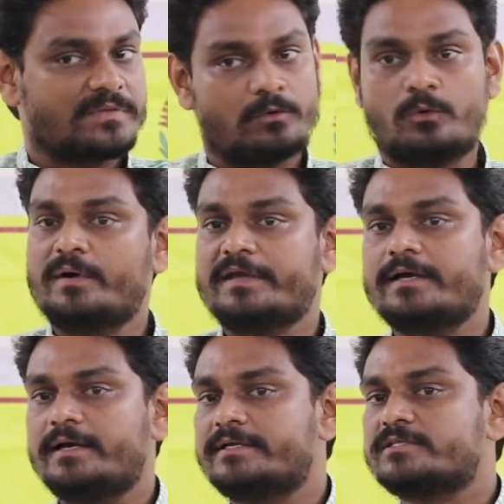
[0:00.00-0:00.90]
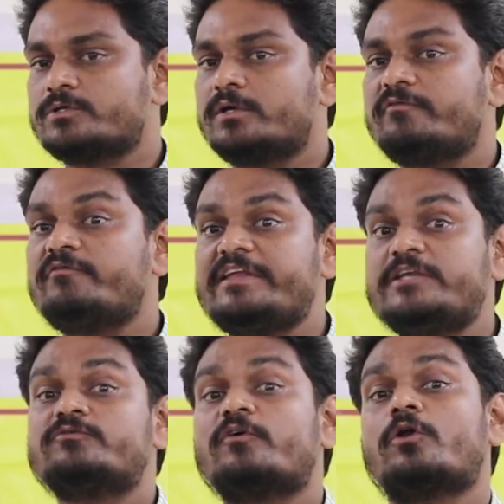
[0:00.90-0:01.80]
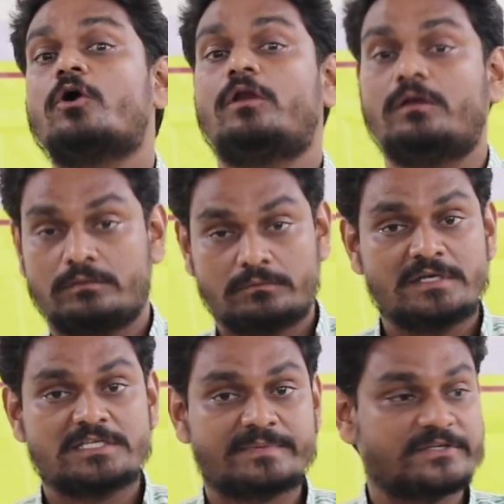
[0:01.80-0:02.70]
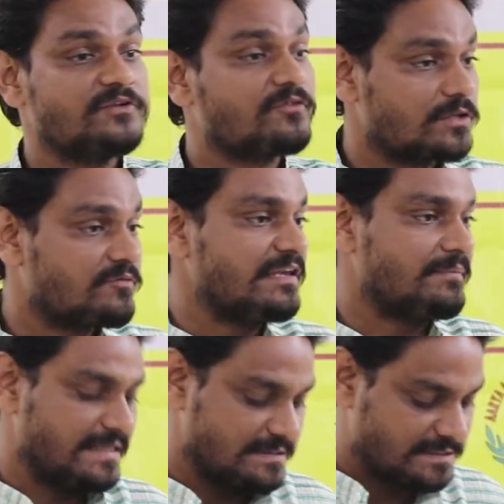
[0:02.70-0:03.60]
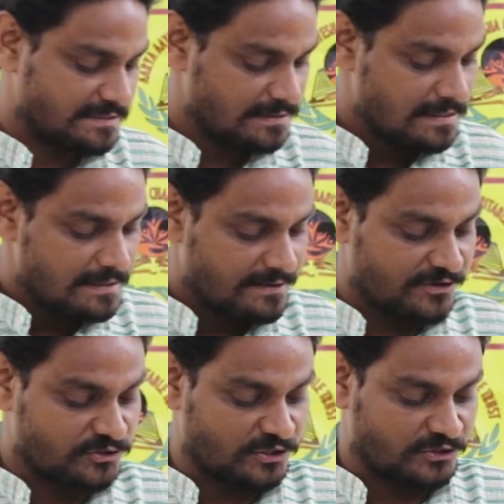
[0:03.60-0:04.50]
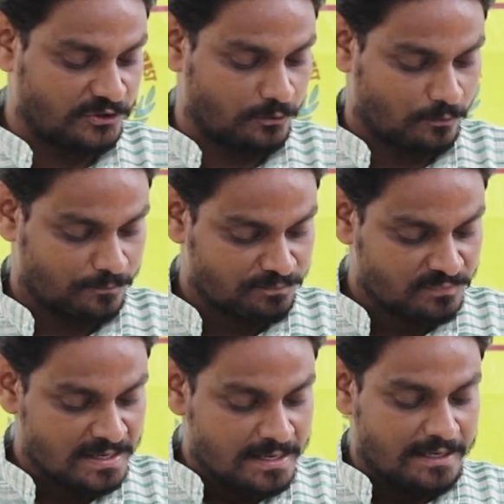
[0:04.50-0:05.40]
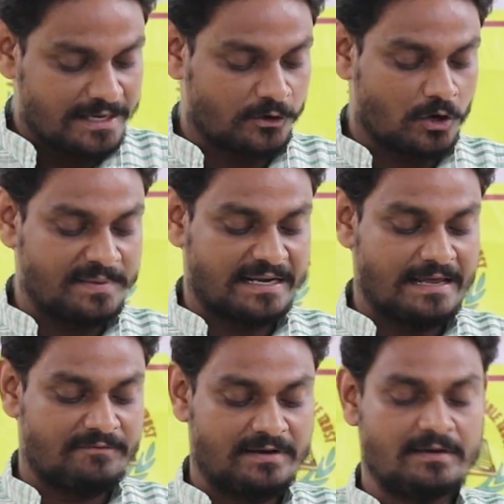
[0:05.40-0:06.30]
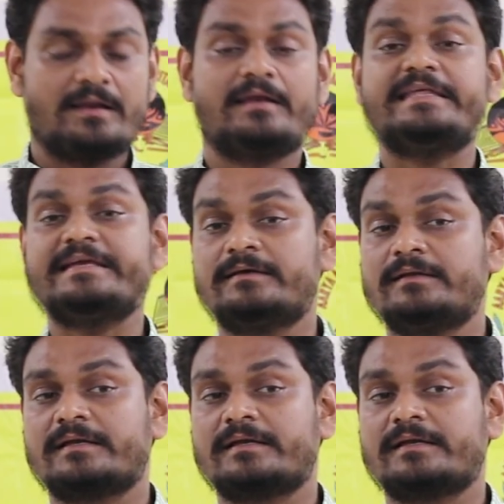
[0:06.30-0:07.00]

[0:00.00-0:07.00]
Over here it is not free for all, especially for the females, restrictive. Economic level, legal